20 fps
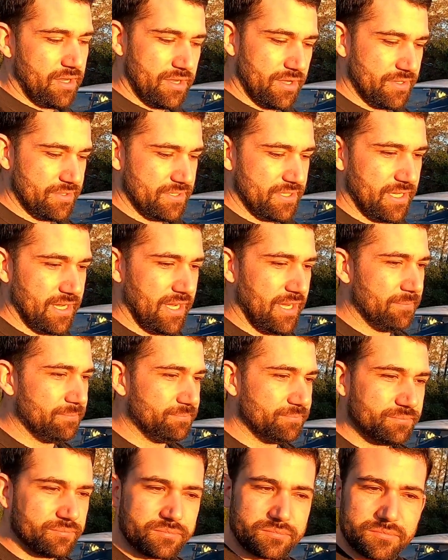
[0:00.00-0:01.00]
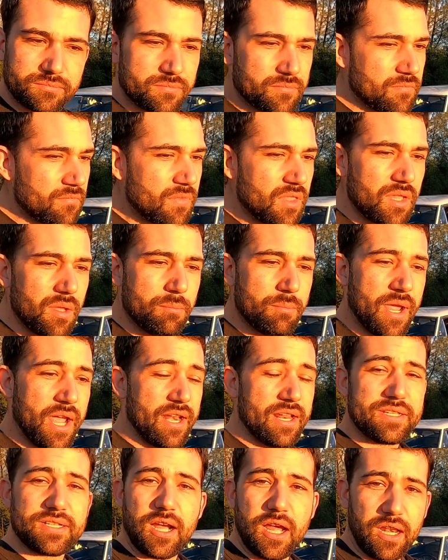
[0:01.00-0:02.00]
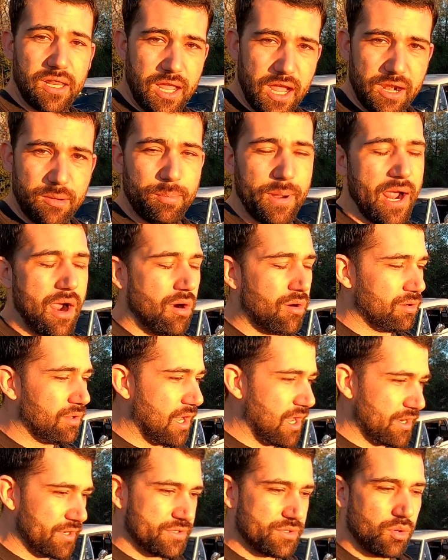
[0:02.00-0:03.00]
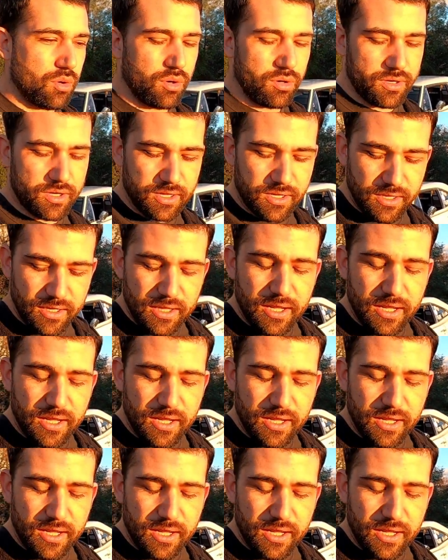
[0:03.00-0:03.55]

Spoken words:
because man, it's got a lot of power, a lot of torque,